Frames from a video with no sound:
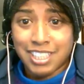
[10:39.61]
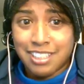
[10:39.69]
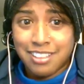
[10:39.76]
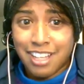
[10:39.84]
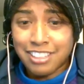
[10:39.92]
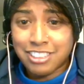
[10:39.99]

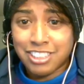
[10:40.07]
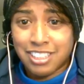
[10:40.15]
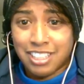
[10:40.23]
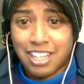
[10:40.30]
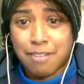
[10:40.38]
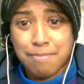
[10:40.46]
That's just a
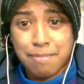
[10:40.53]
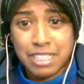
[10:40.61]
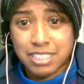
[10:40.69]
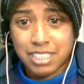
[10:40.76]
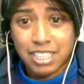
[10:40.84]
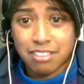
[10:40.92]
lot of
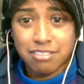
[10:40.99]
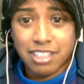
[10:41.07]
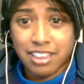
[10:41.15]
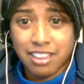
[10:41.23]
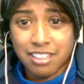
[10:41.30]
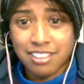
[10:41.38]
metadata
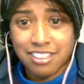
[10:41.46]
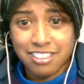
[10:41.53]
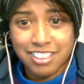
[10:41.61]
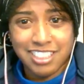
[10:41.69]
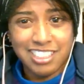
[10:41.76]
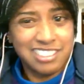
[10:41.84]
right there
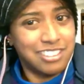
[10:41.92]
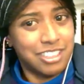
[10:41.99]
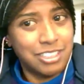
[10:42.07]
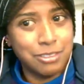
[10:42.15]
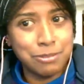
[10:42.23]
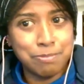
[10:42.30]
that, you
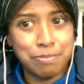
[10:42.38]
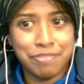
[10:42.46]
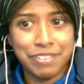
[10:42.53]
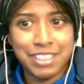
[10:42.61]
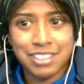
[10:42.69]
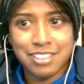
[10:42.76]
know,
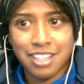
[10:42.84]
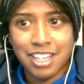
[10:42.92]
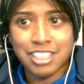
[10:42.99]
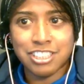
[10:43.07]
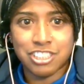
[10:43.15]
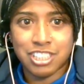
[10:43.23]
it's
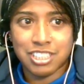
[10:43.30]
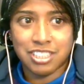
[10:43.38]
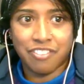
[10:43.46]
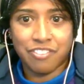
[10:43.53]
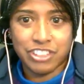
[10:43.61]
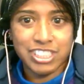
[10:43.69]
not just
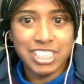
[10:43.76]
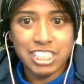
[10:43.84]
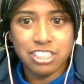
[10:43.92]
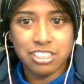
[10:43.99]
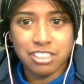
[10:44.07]
footage.